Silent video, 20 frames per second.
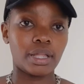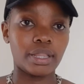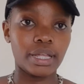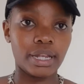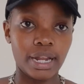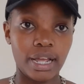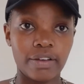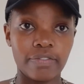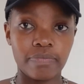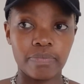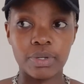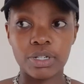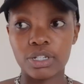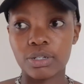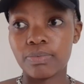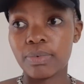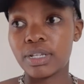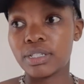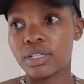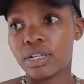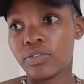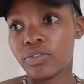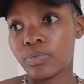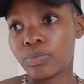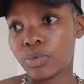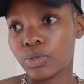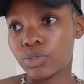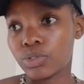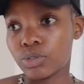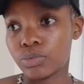that I've measured myself, I'm
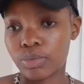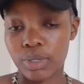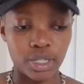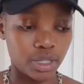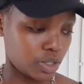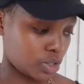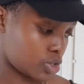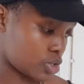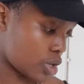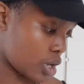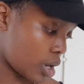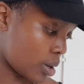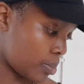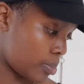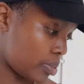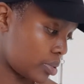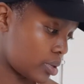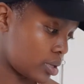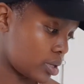going to make the top.